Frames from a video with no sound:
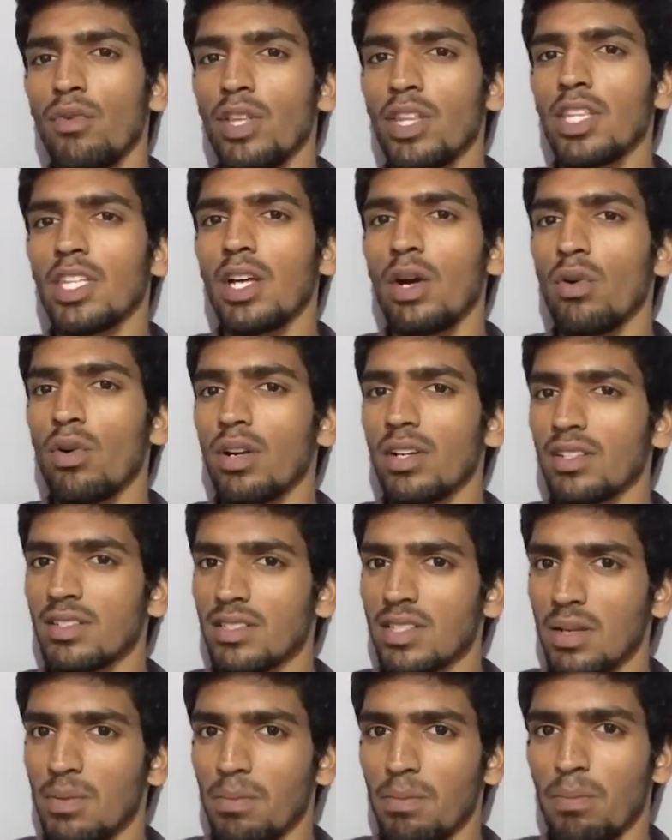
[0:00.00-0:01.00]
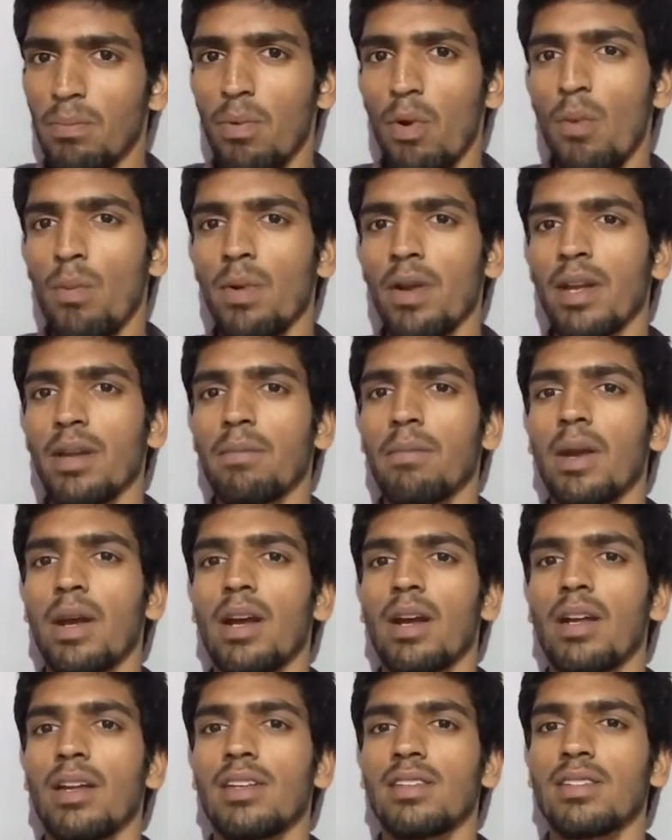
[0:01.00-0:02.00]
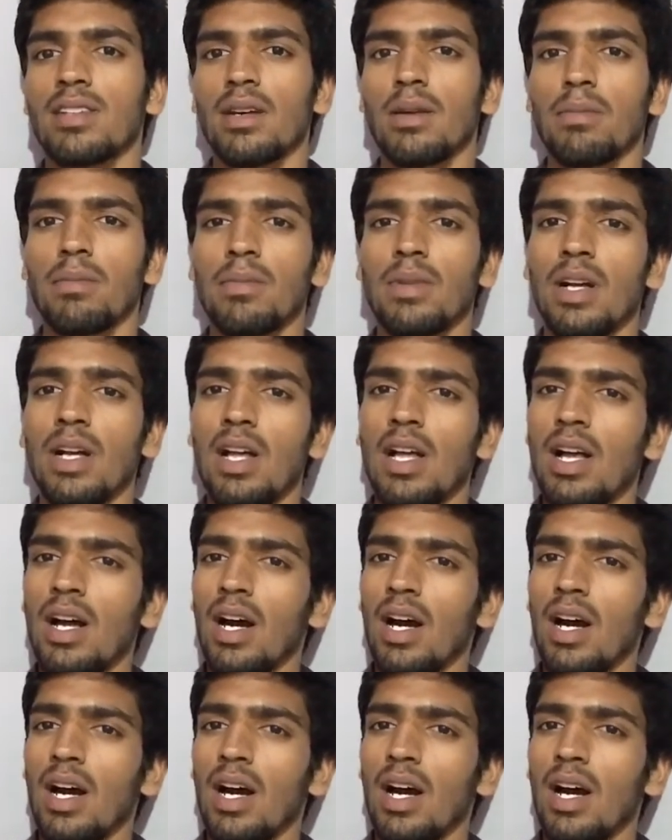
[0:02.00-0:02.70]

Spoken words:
without some popping mechanism